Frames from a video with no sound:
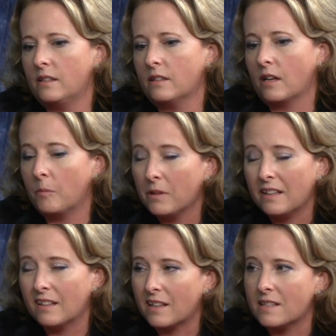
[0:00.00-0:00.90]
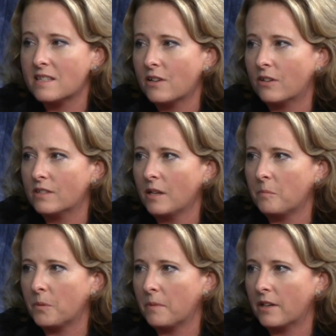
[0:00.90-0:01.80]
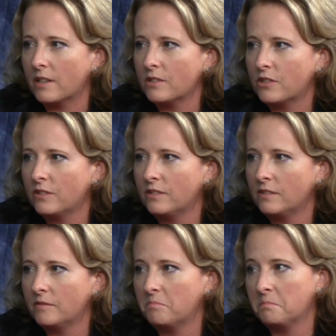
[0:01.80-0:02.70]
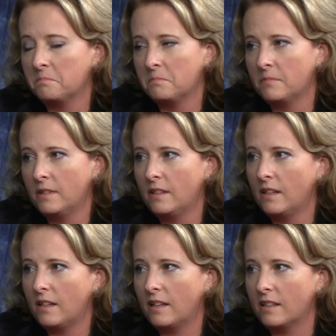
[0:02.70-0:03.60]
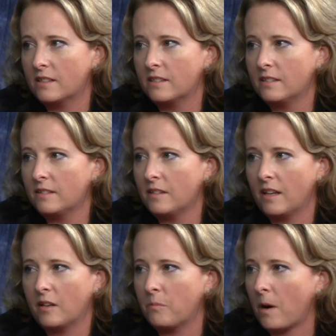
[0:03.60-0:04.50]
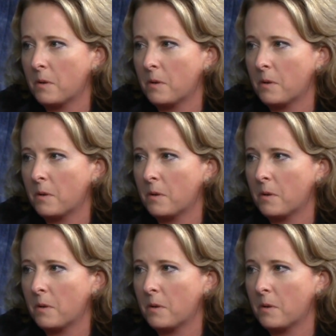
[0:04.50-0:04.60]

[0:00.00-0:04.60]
completely considered temple marriage. It, it probably